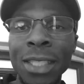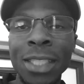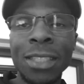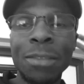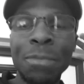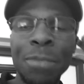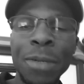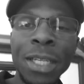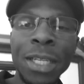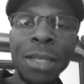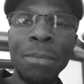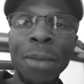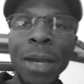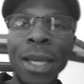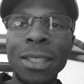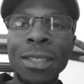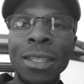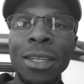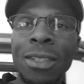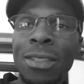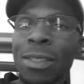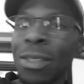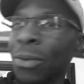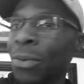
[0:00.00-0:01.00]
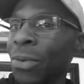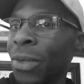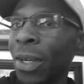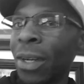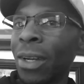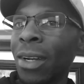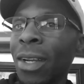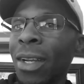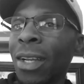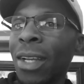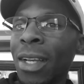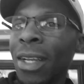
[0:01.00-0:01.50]
Just put it back there somewhere
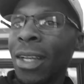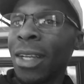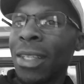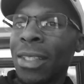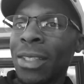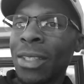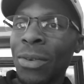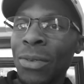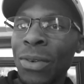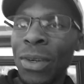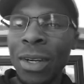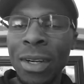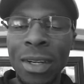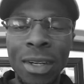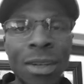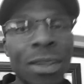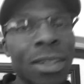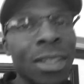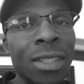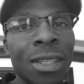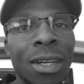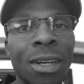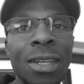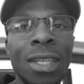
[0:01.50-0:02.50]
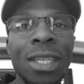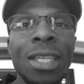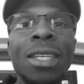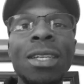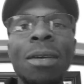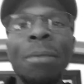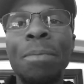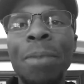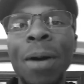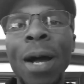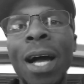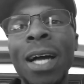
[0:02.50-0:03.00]
or in your
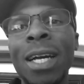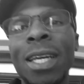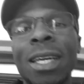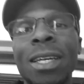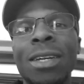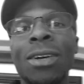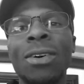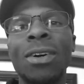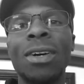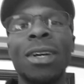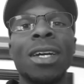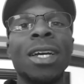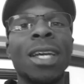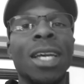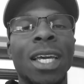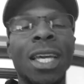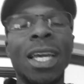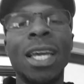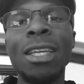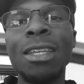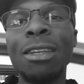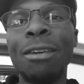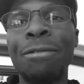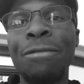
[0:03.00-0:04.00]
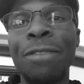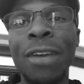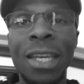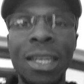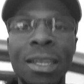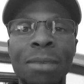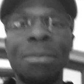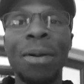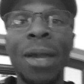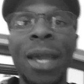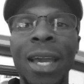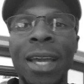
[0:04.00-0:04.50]
pocket or in your fanny
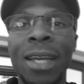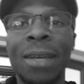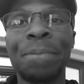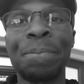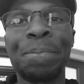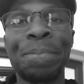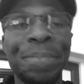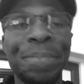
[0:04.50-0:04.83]
pack